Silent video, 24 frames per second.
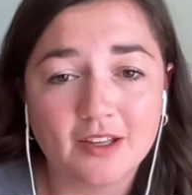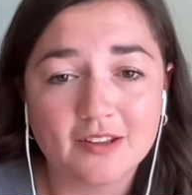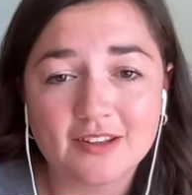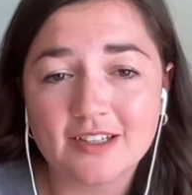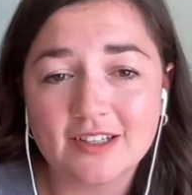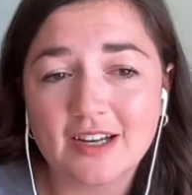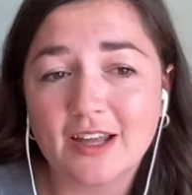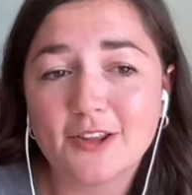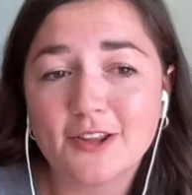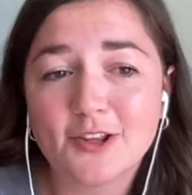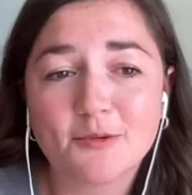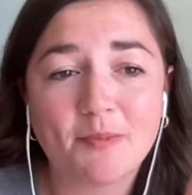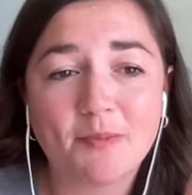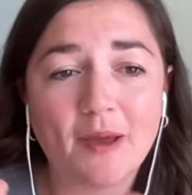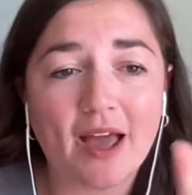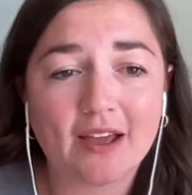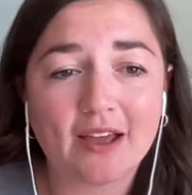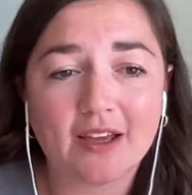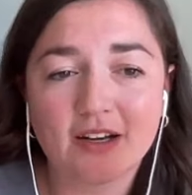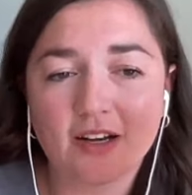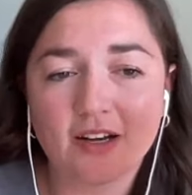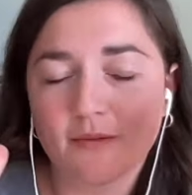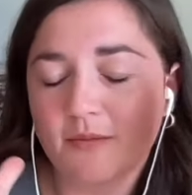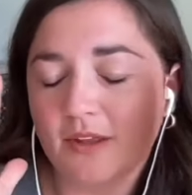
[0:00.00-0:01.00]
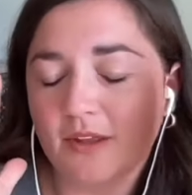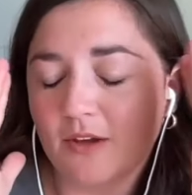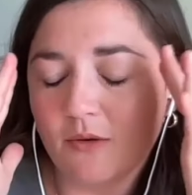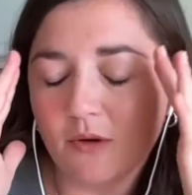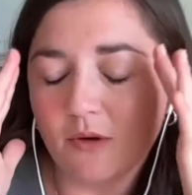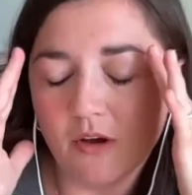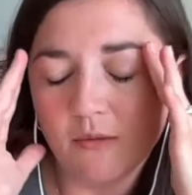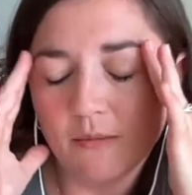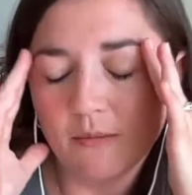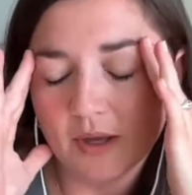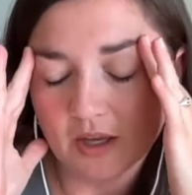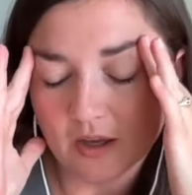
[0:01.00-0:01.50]
And I look back and I'm like,
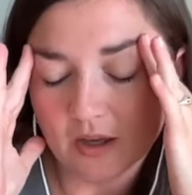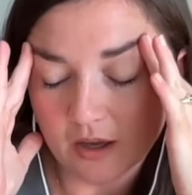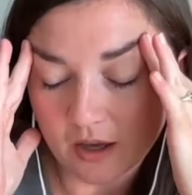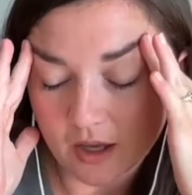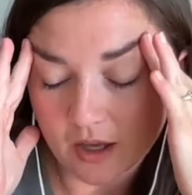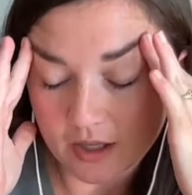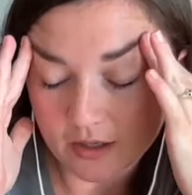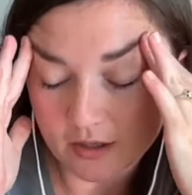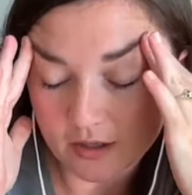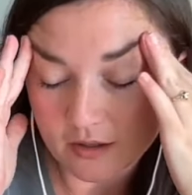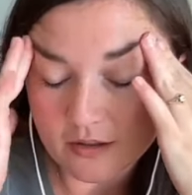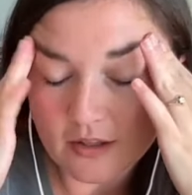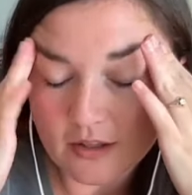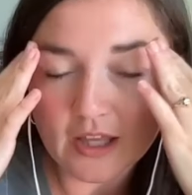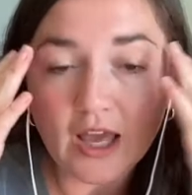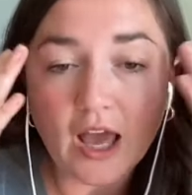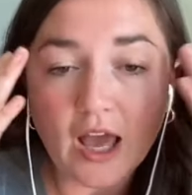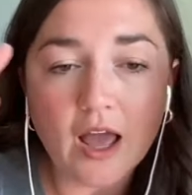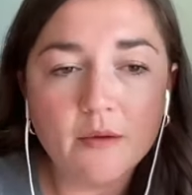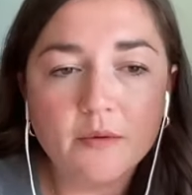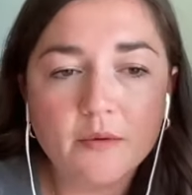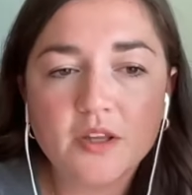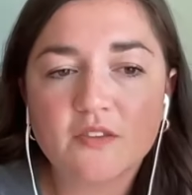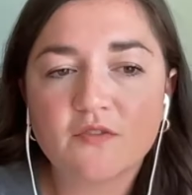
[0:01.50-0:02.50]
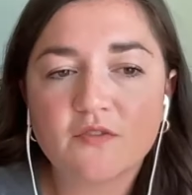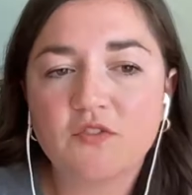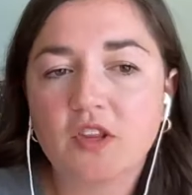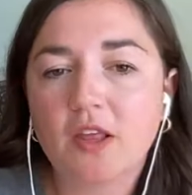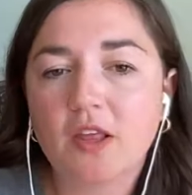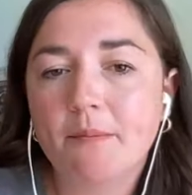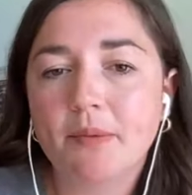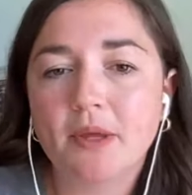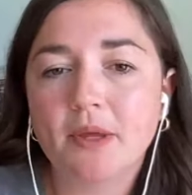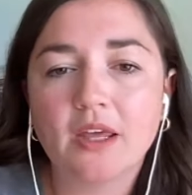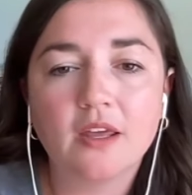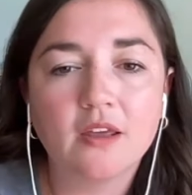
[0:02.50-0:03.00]
oh my God, like, I was
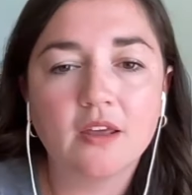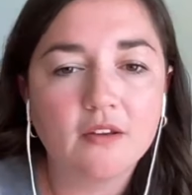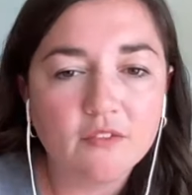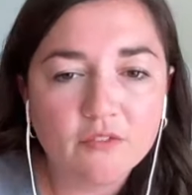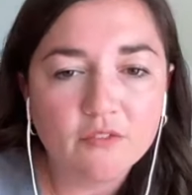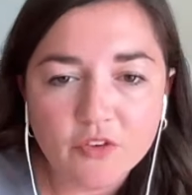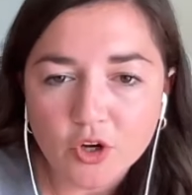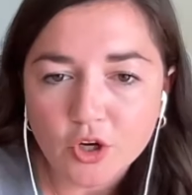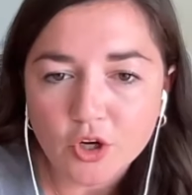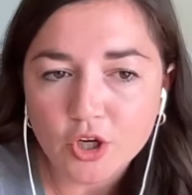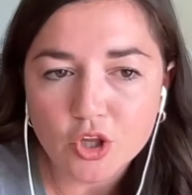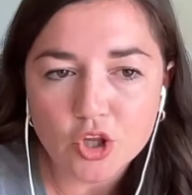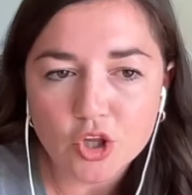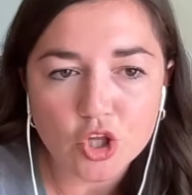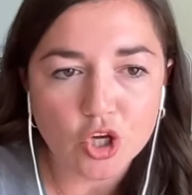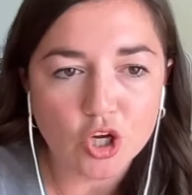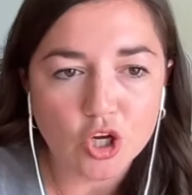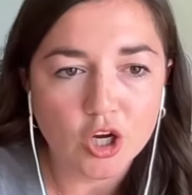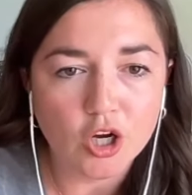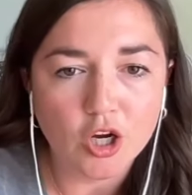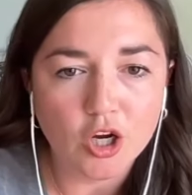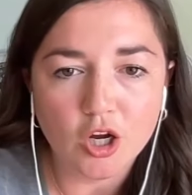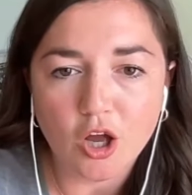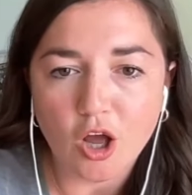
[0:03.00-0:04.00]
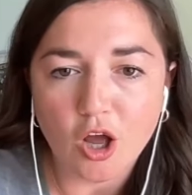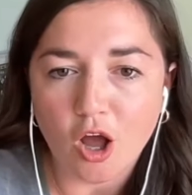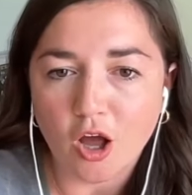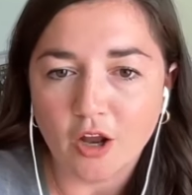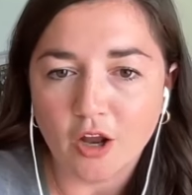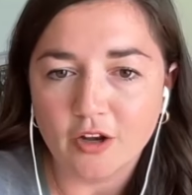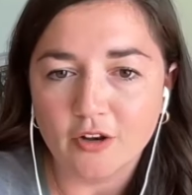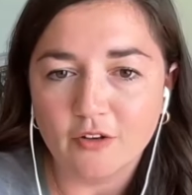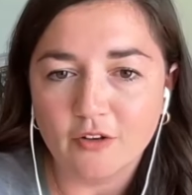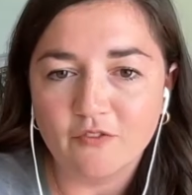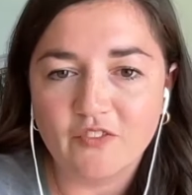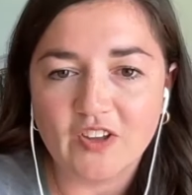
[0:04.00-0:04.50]
flipping furniture
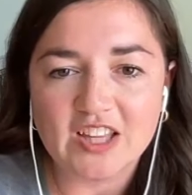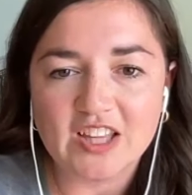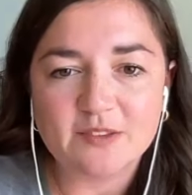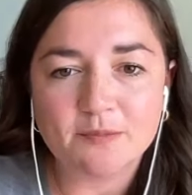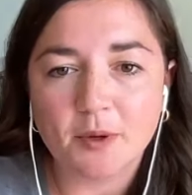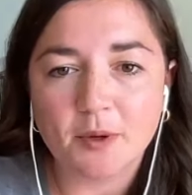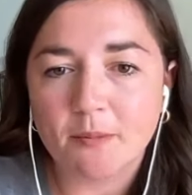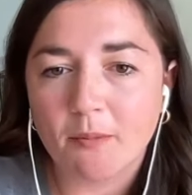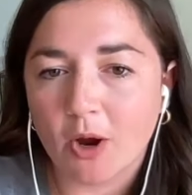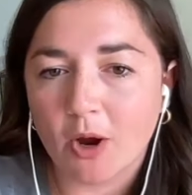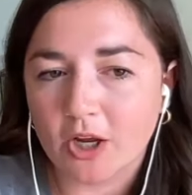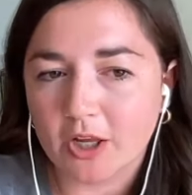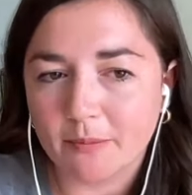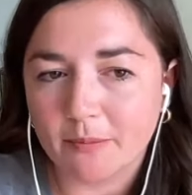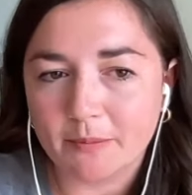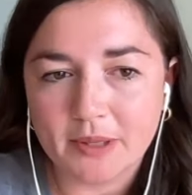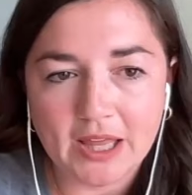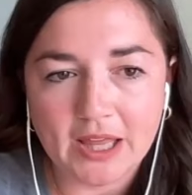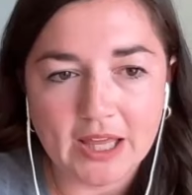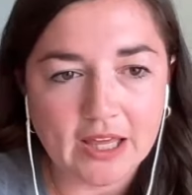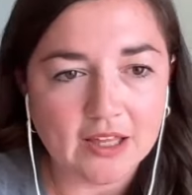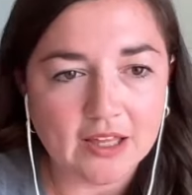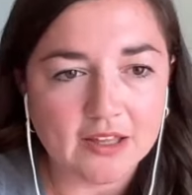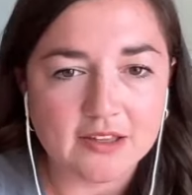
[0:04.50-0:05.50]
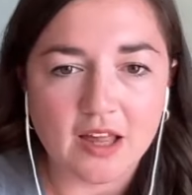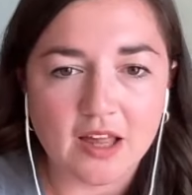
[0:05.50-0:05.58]
on Facebook Marketplace.